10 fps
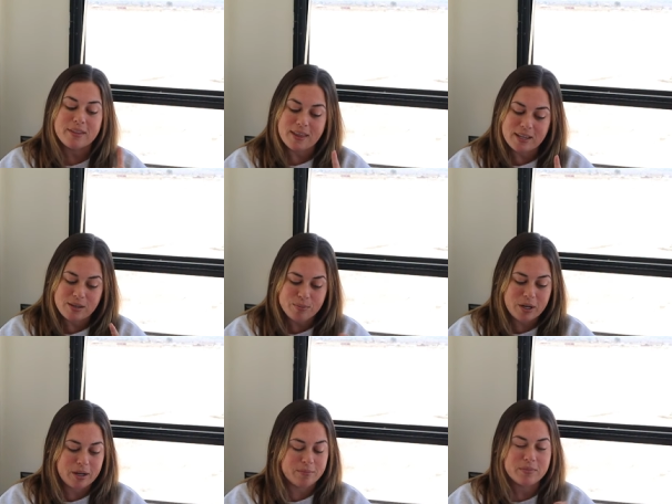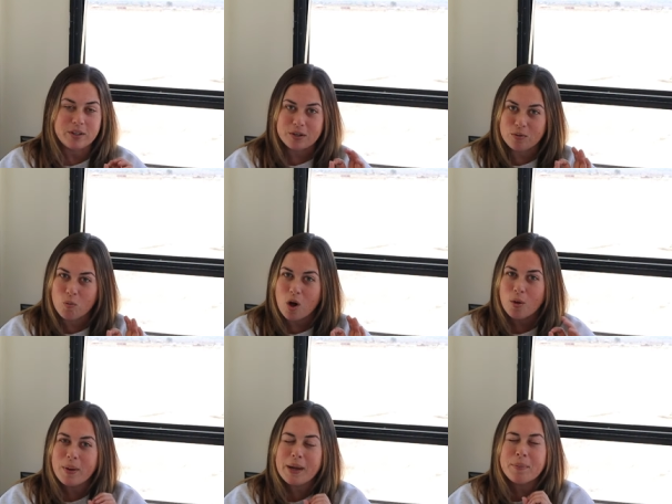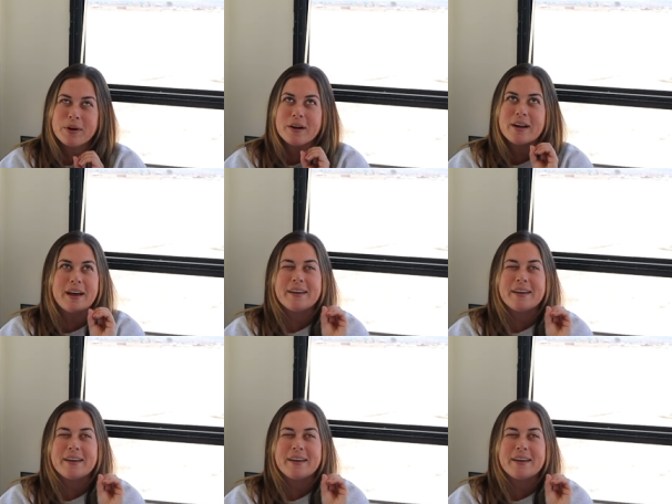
Thank you, Mom. You're a wallpaper